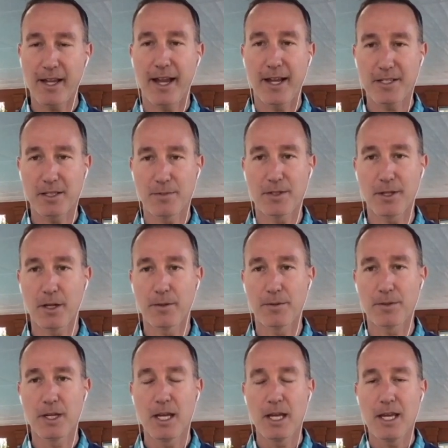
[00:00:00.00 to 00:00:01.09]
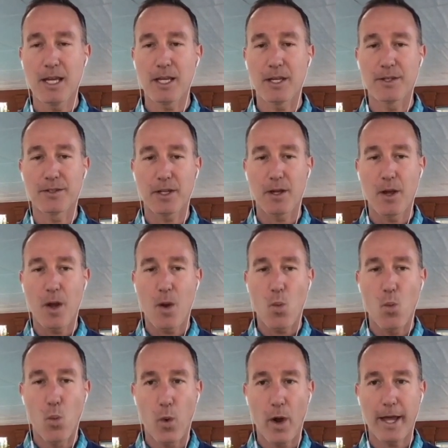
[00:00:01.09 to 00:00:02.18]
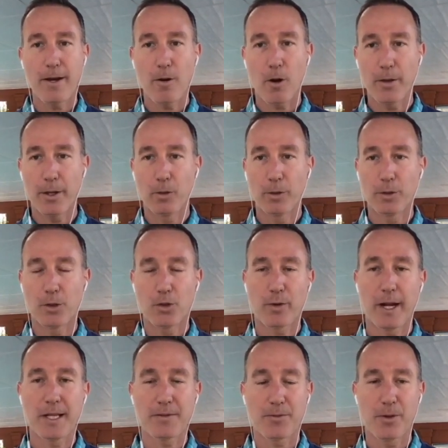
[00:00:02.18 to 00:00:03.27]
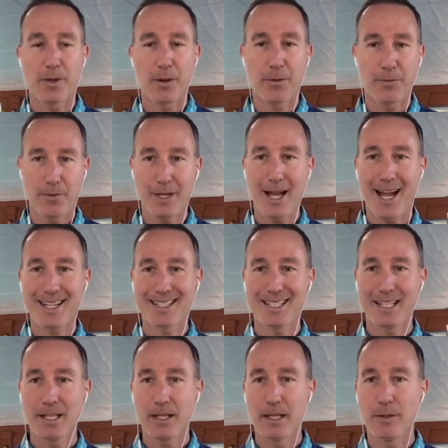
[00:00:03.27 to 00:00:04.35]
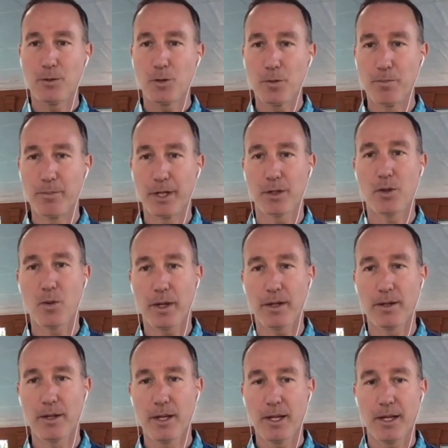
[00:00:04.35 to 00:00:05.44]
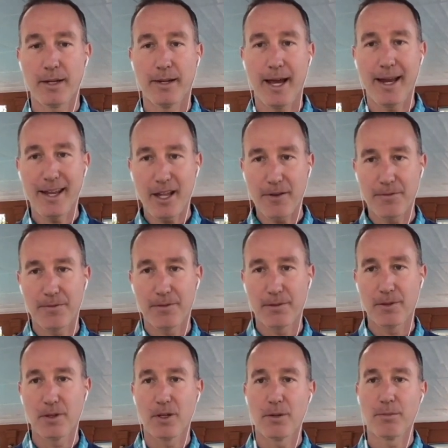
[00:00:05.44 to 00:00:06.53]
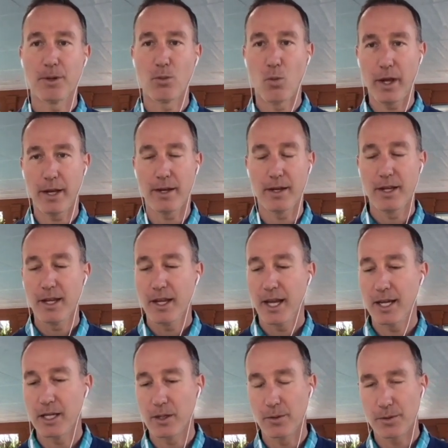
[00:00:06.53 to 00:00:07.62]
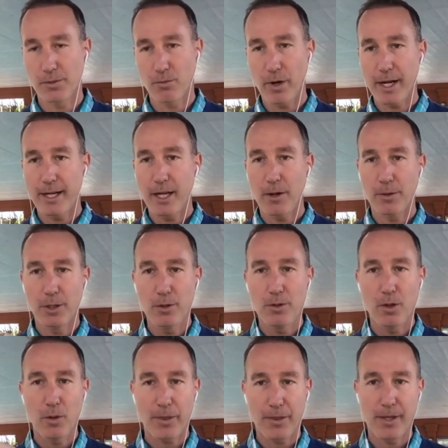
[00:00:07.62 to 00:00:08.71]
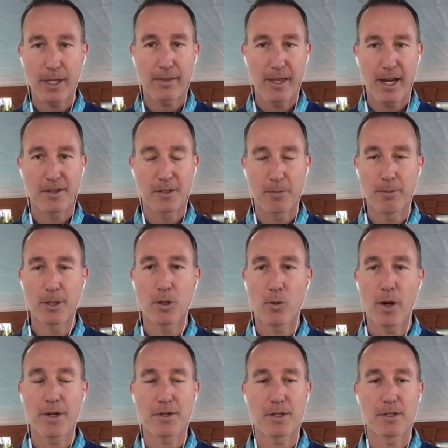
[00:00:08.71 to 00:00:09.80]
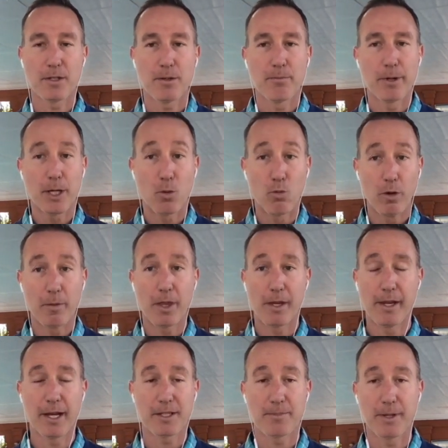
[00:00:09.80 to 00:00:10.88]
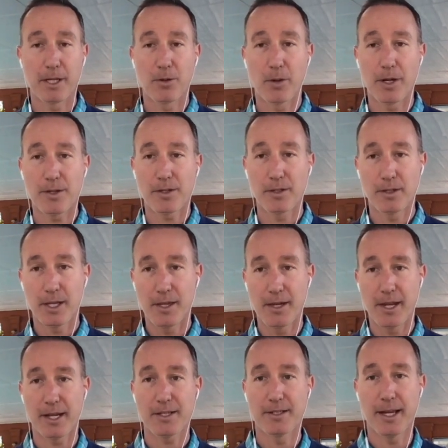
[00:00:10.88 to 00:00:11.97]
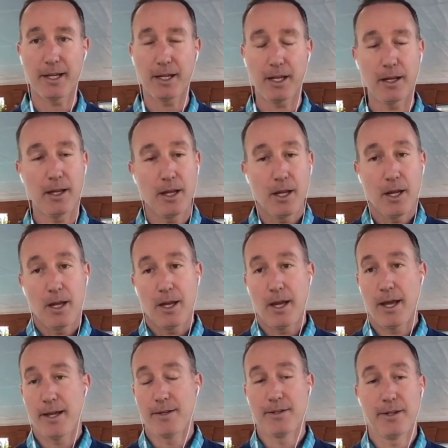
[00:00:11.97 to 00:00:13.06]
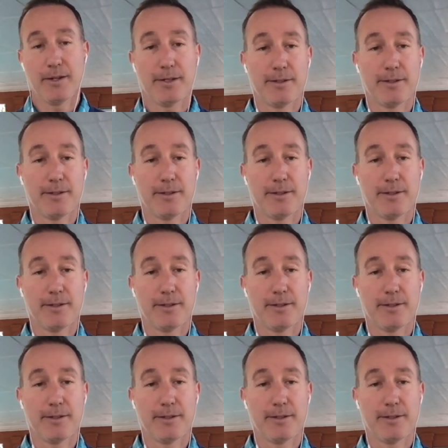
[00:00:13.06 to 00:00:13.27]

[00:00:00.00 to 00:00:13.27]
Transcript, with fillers: to ask themselves is, when are they going to transfer their fiat into Bitcoin? Not if, but when. And he goes, right now, you don't think that is the big question, but it will be the next big question in the next decade. And,